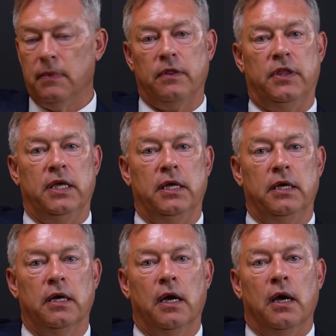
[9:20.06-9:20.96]

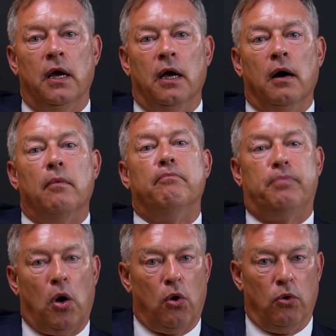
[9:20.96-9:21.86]
the
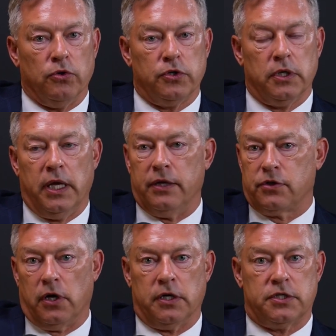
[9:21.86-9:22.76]
bulge. It's
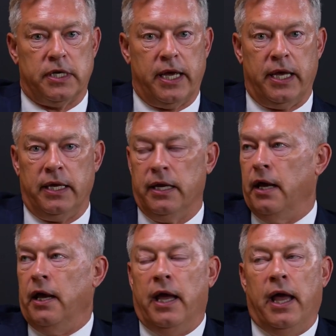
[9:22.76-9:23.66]
going to say
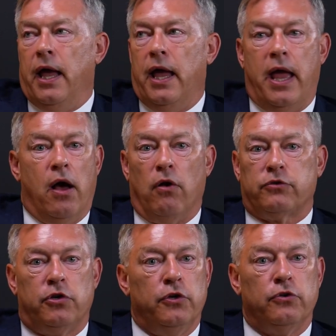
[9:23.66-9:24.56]

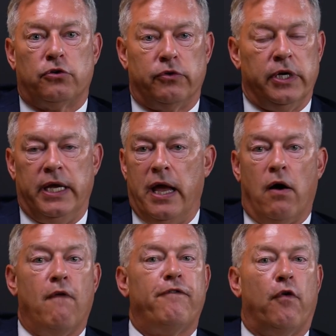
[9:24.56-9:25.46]
L2-3,
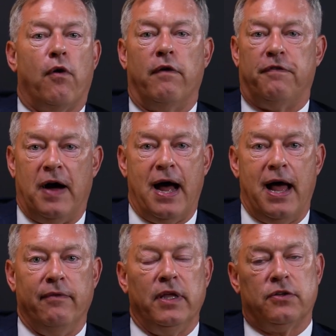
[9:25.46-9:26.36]

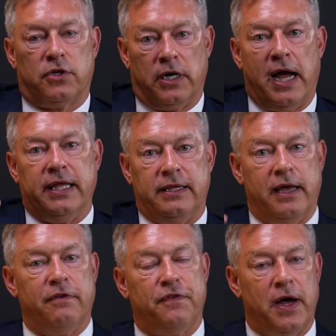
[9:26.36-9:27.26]
L4-5. It's going to
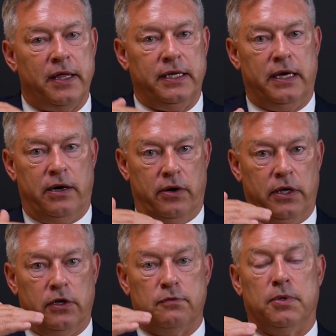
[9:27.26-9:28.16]
identify the
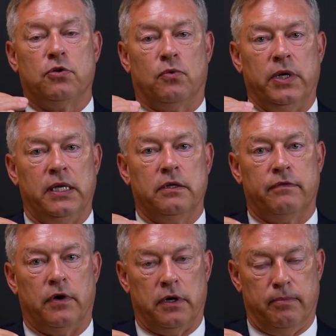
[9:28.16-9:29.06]
areas between the
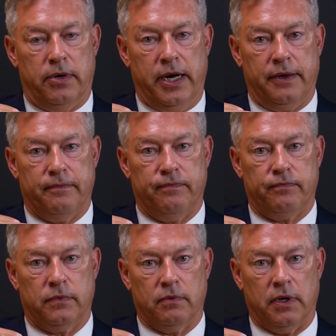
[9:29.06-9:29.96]
vertebrae.
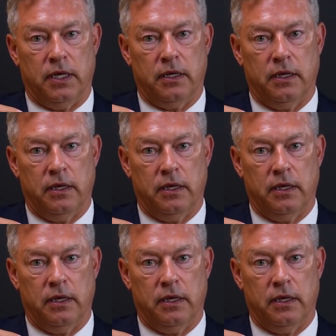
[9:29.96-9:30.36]
Right?